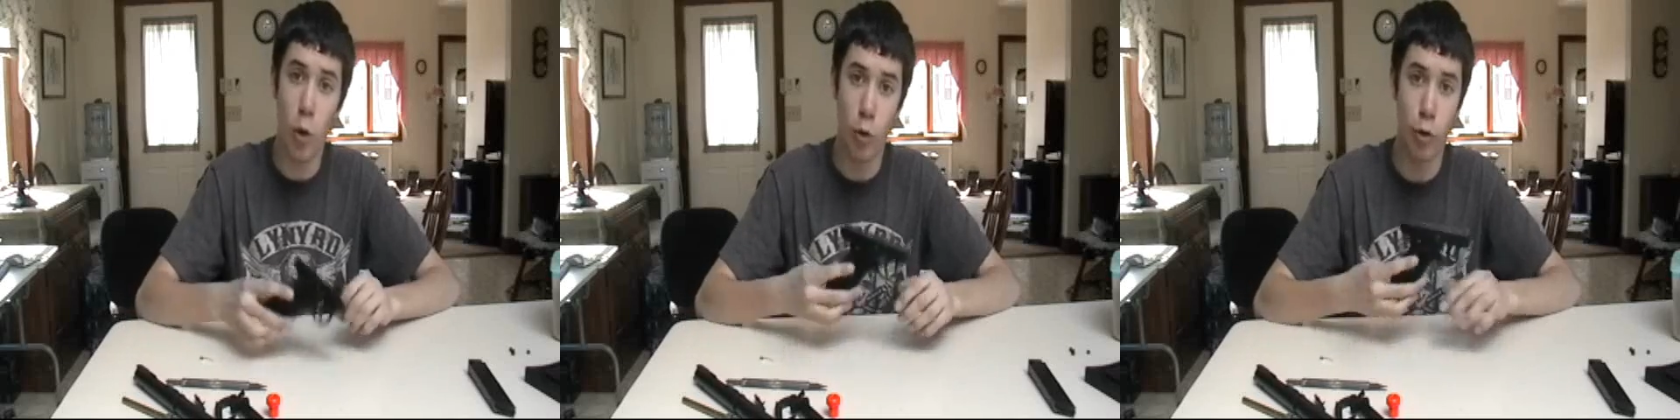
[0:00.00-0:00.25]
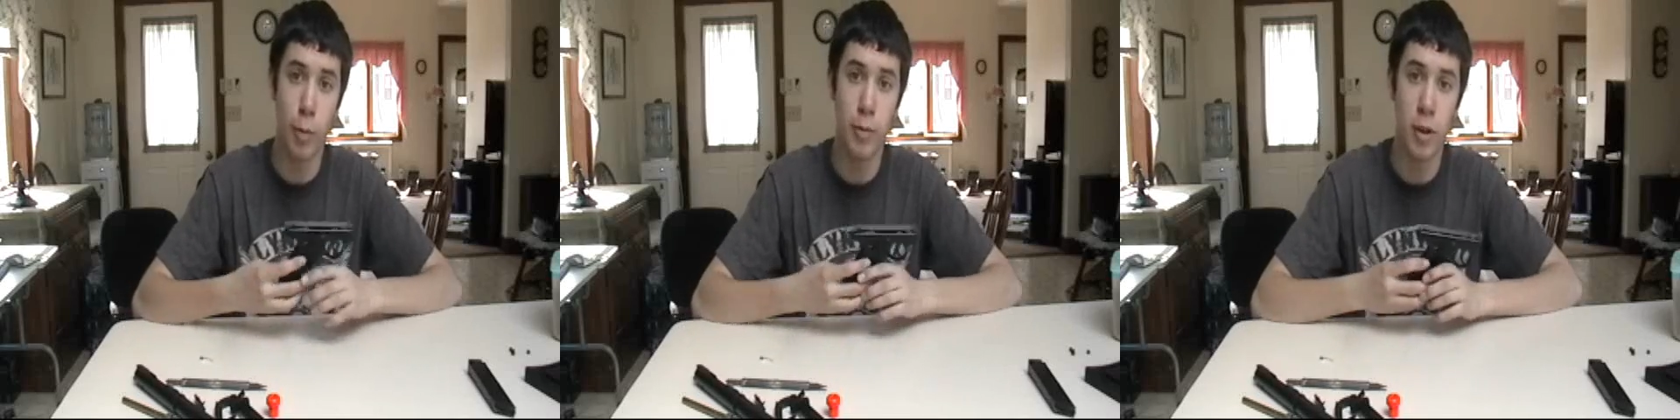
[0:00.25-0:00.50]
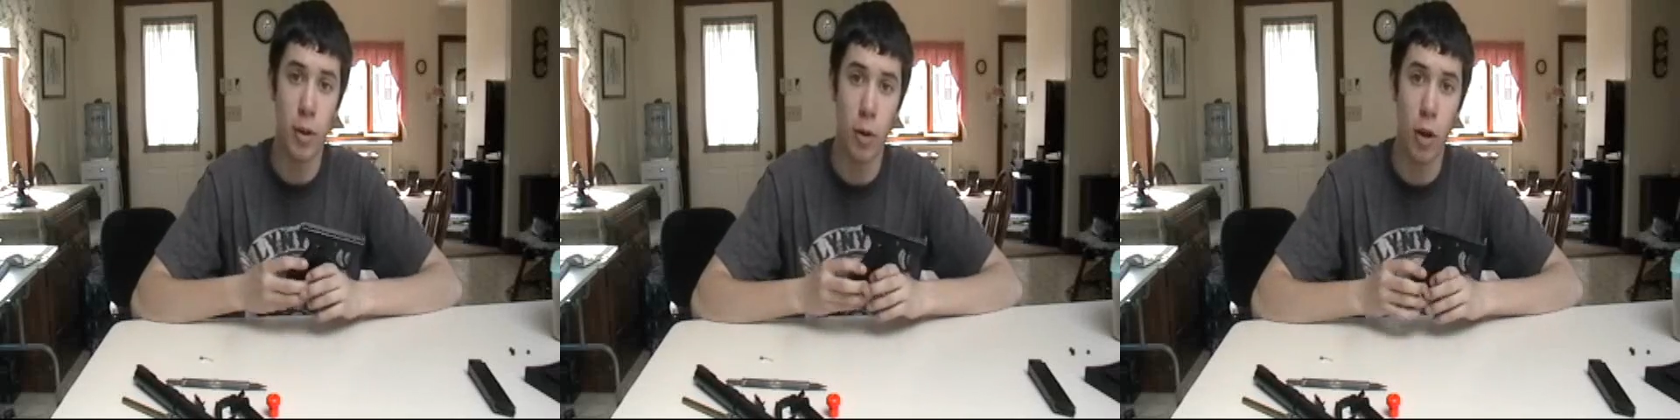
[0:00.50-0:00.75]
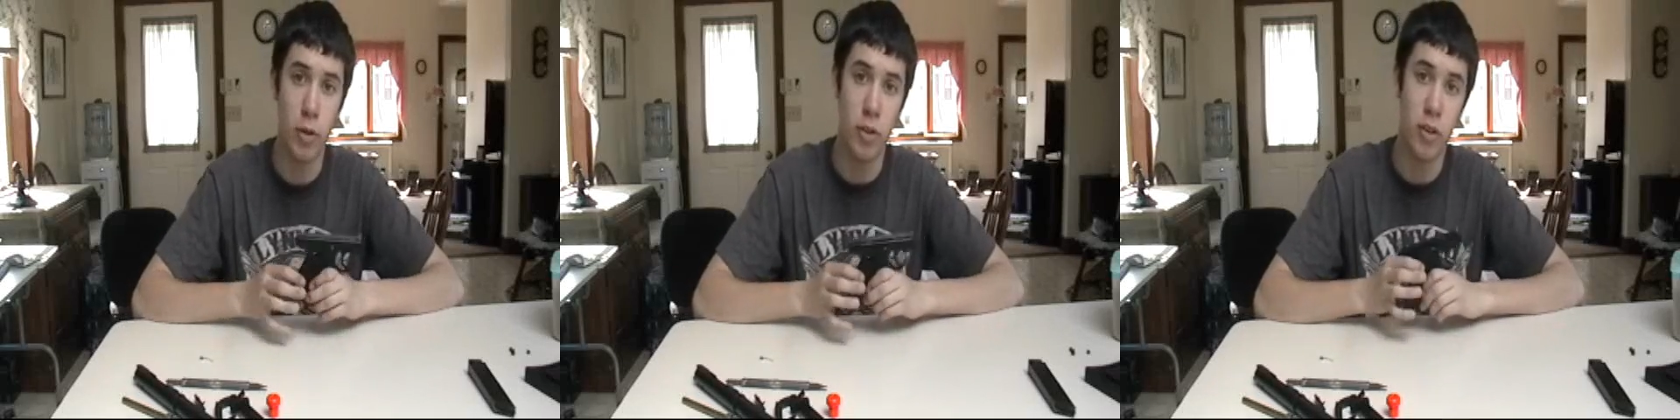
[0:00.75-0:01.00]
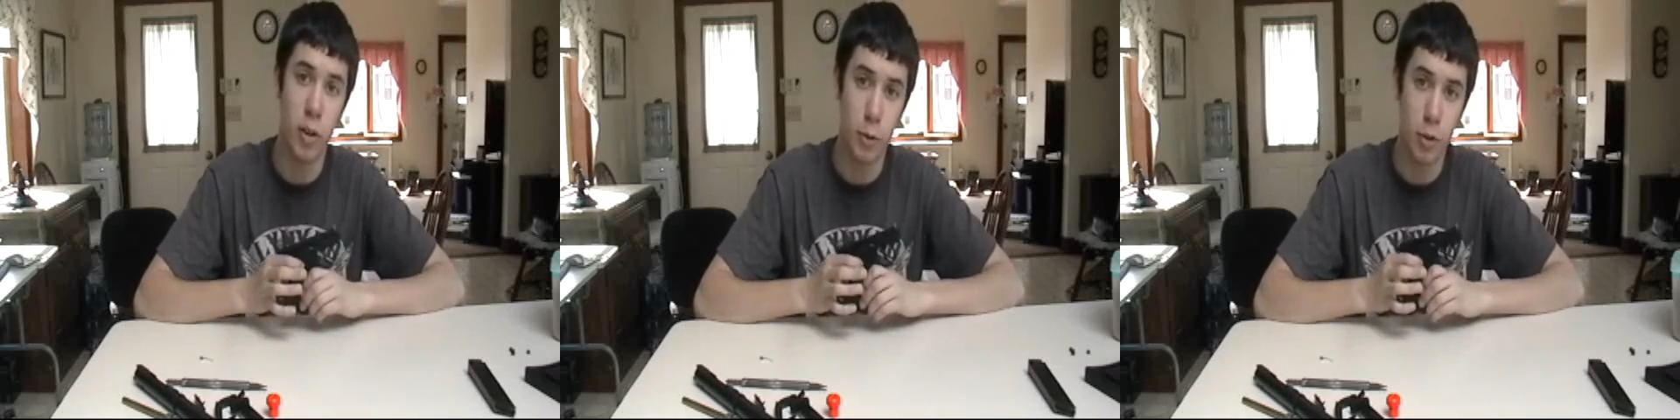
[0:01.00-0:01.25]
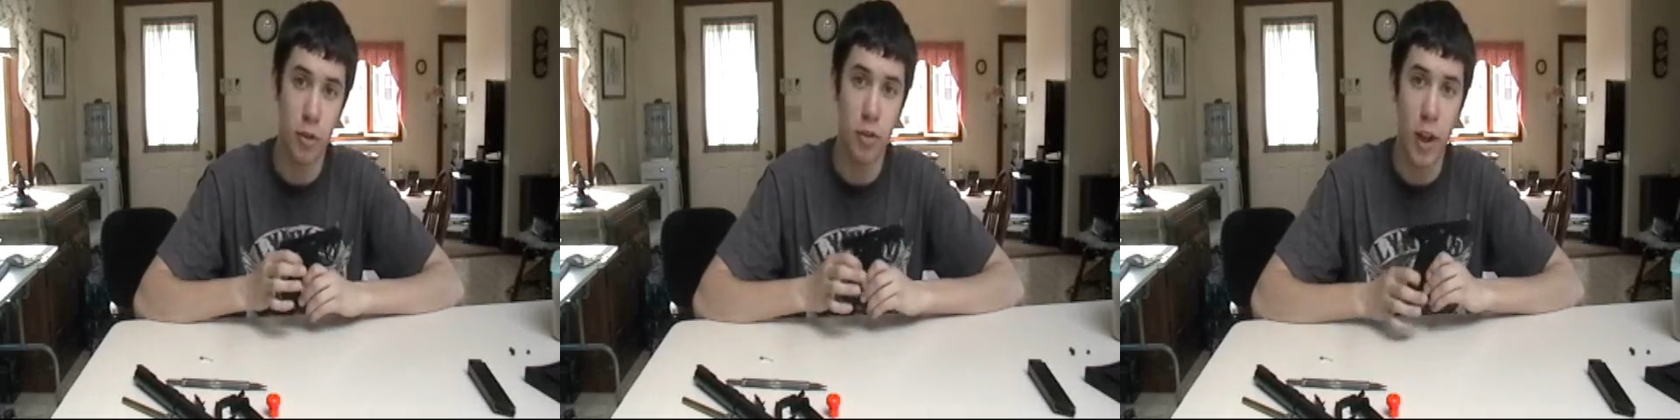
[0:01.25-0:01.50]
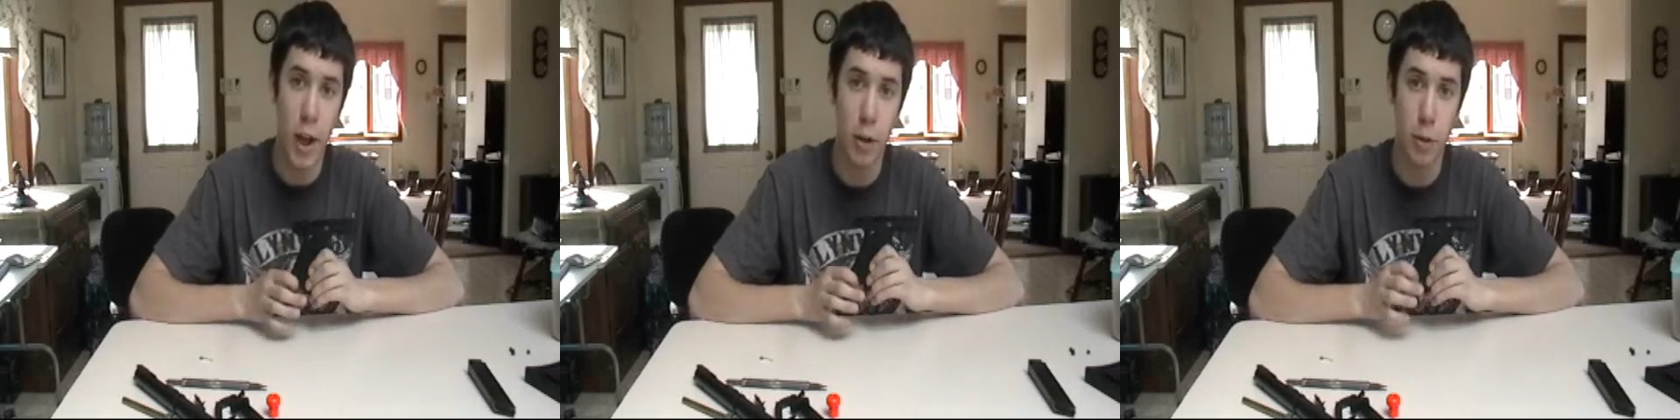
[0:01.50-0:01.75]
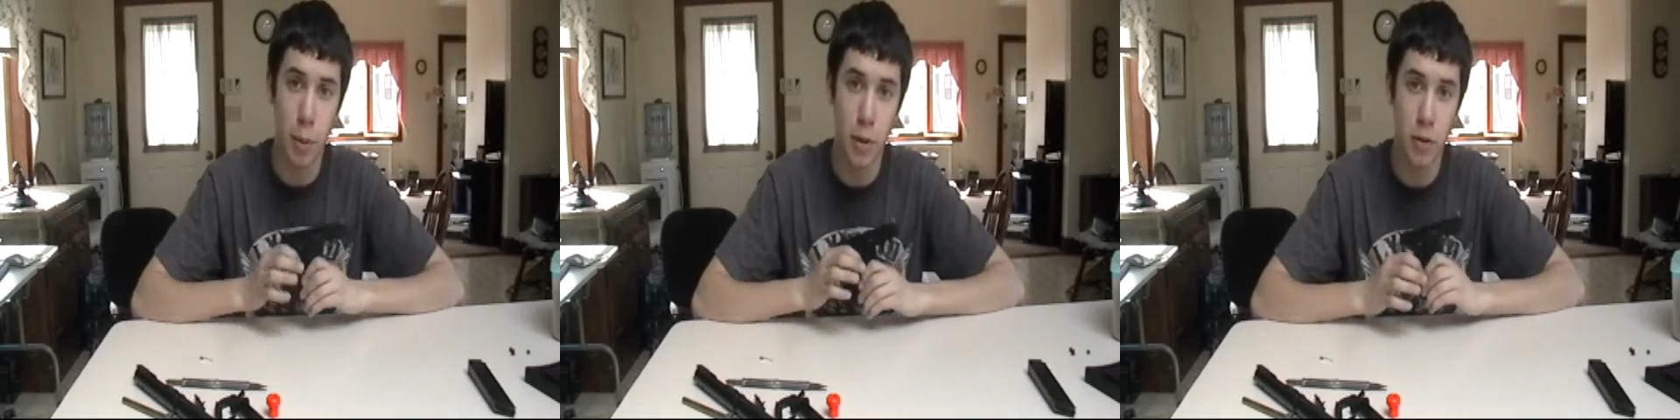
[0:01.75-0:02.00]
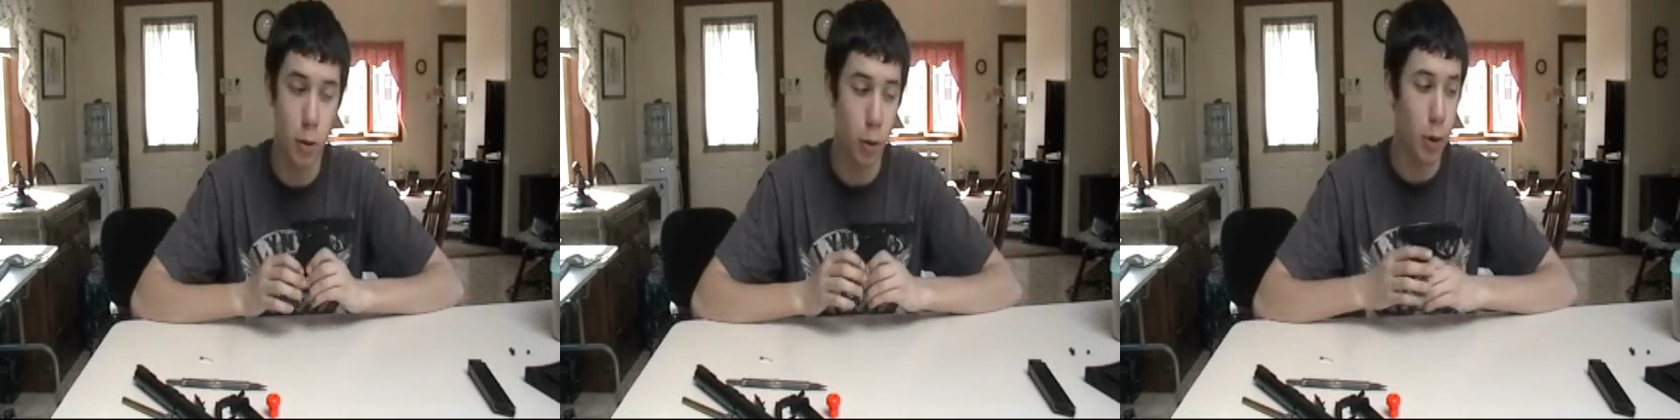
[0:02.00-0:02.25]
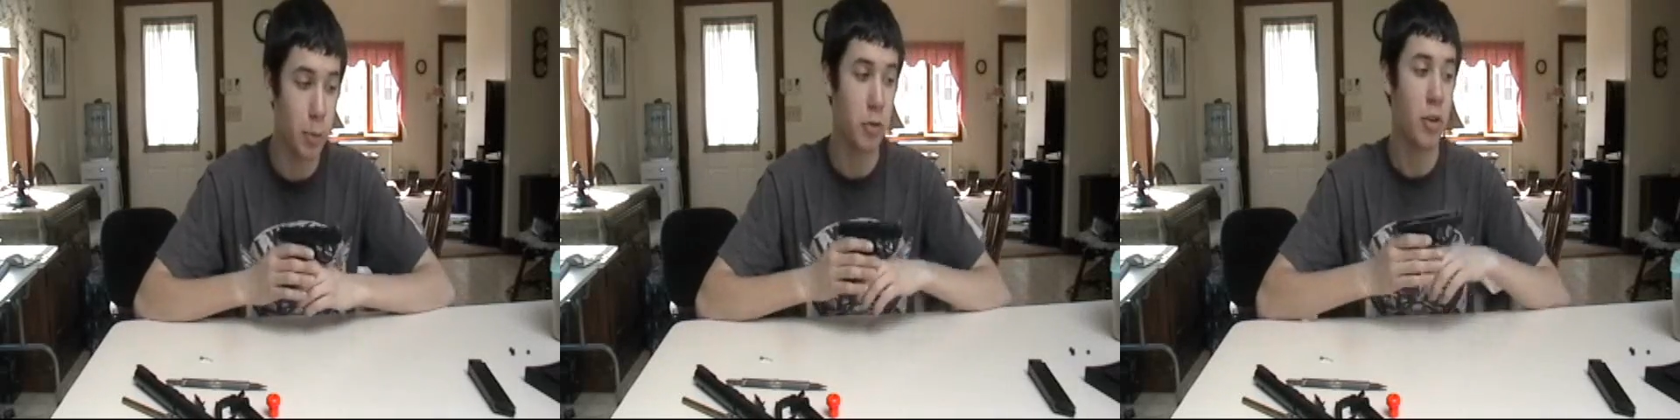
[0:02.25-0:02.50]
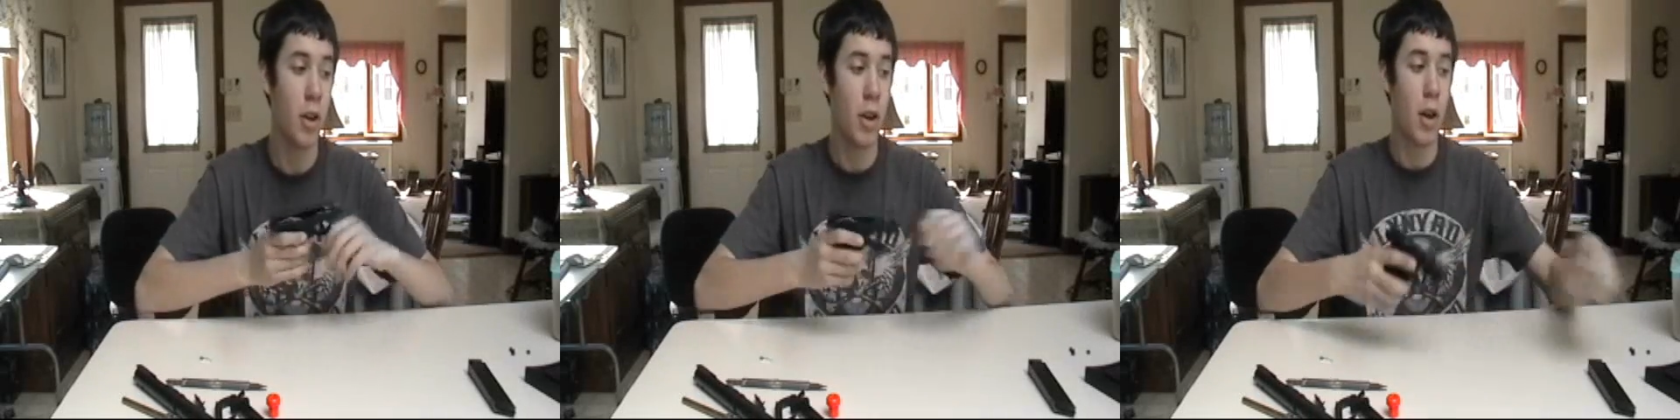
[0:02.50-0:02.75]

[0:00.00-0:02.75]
old grips that were on this. They were just standard pistol grips.